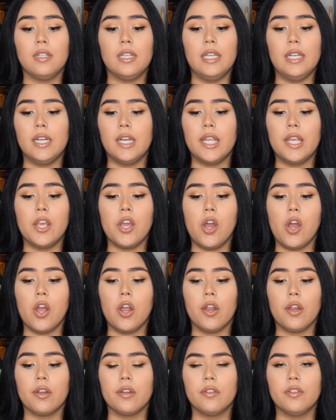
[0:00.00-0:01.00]
in an
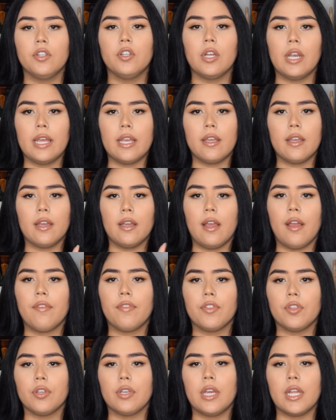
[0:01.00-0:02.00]
ER, you know, like
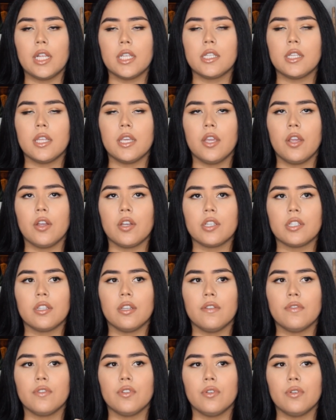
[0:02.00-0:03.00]
after getting to the ER and
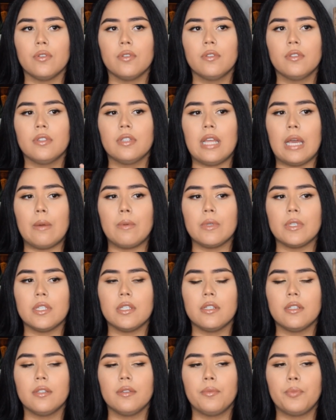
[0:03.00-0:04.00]
stuff. So that
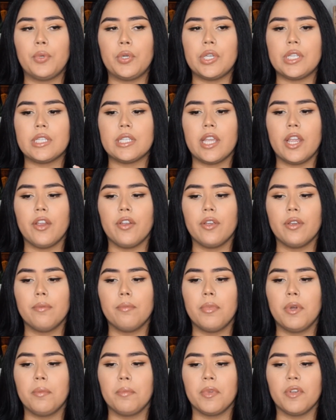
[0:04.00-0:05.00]
was pretty
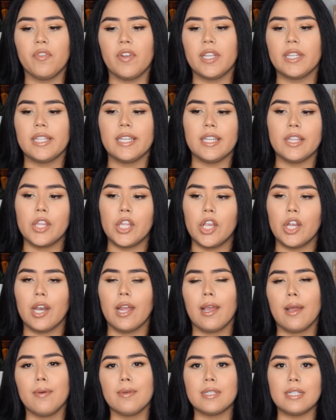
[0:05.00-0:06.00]
scary, pumping right then and there.
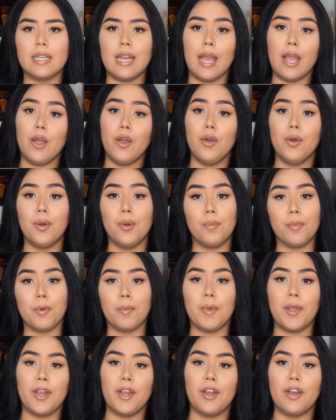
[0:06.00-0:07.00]
Like I wasn't at home
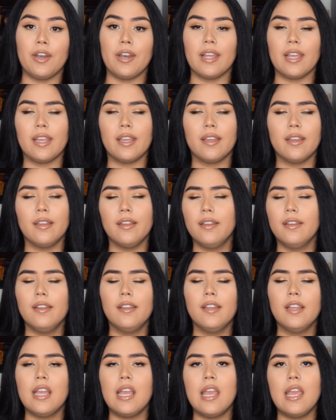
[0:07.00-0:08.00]
prepared, like
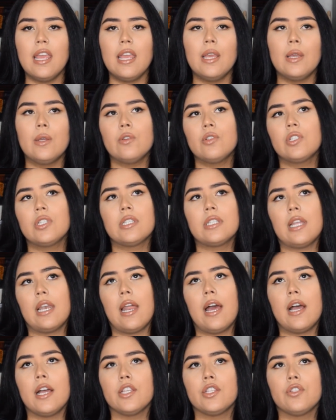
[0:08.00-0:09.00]
it was just a
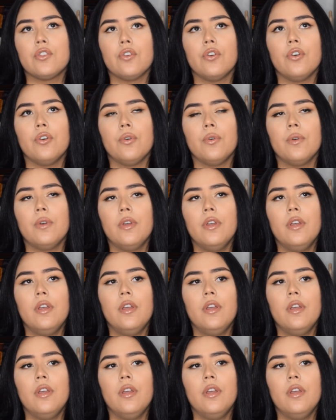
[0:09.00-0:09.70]
lot. So